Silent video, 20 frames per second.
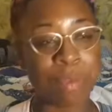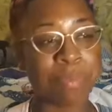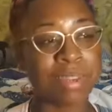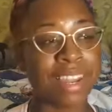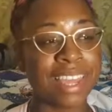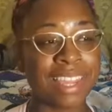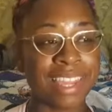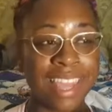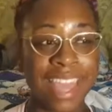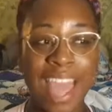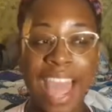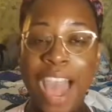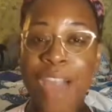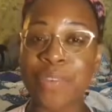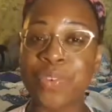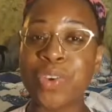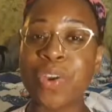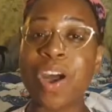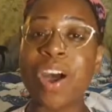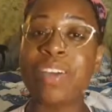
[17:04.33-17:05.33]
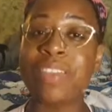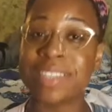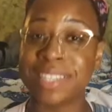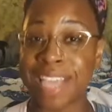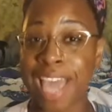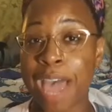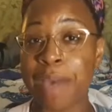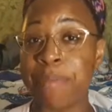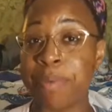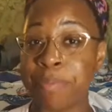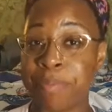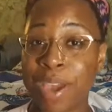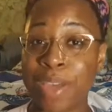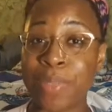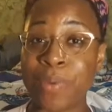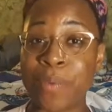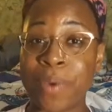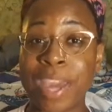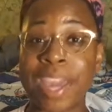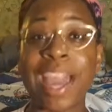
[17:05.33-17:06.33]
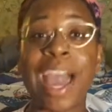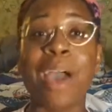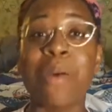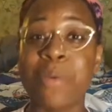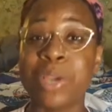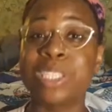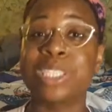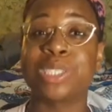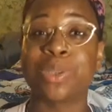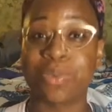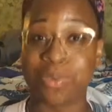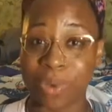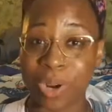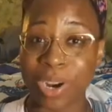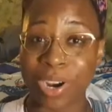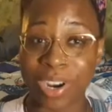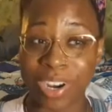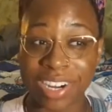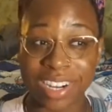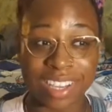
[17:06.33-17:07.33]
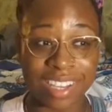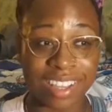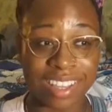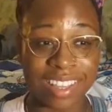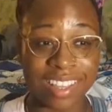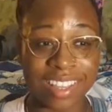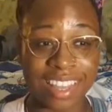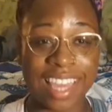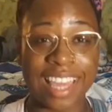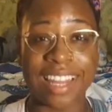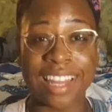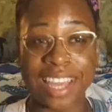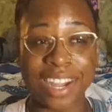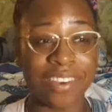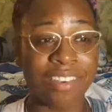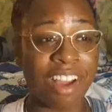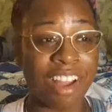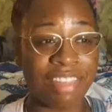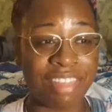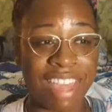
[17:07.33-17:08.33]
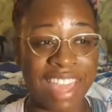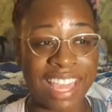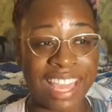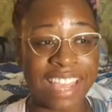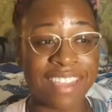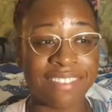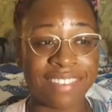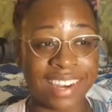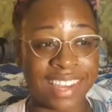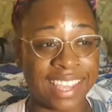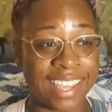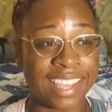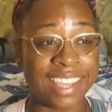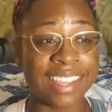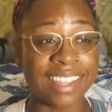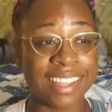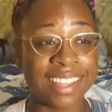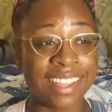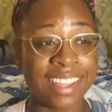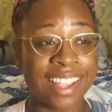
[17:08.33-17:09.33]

But like, yeah, after all this happened, by the way, I went to work like later on that evening